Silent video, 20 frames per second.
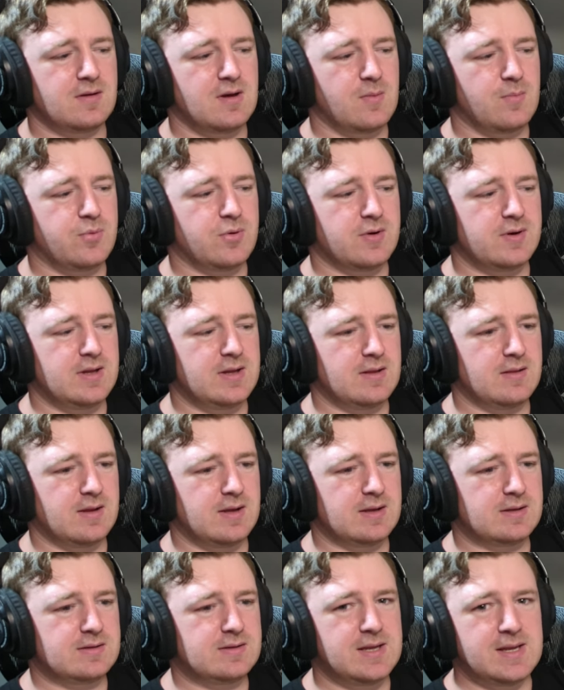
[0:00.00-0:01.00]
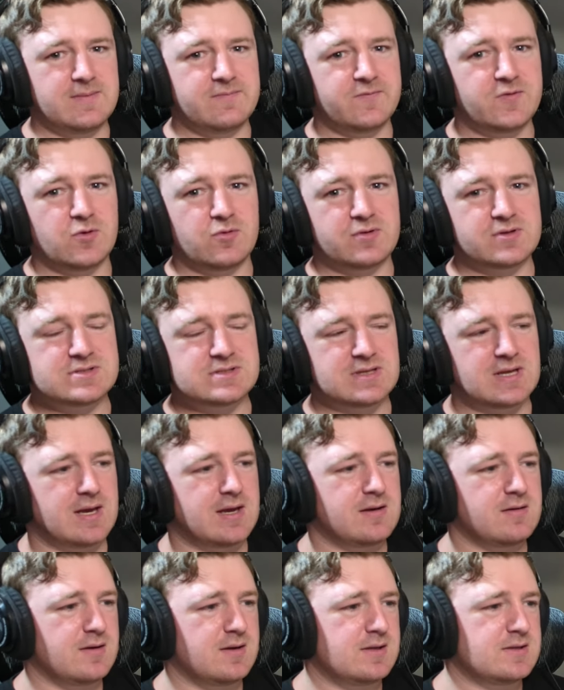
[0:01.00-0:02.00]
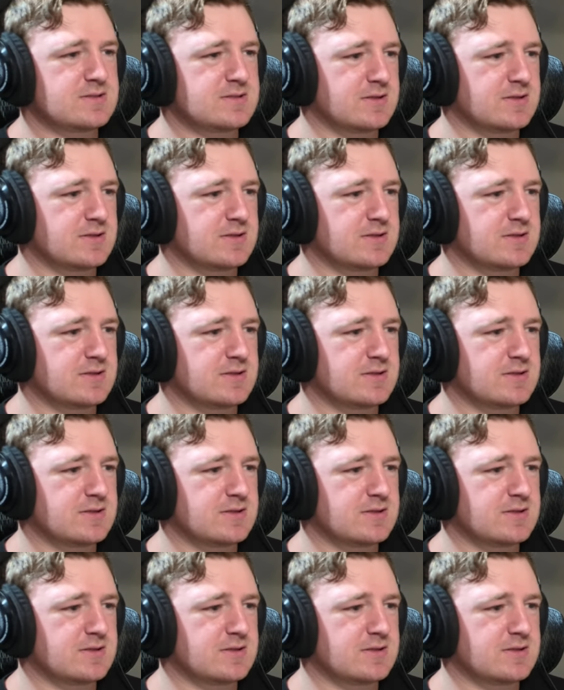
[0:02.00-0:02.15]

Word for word: a pretty like team focused guy, right?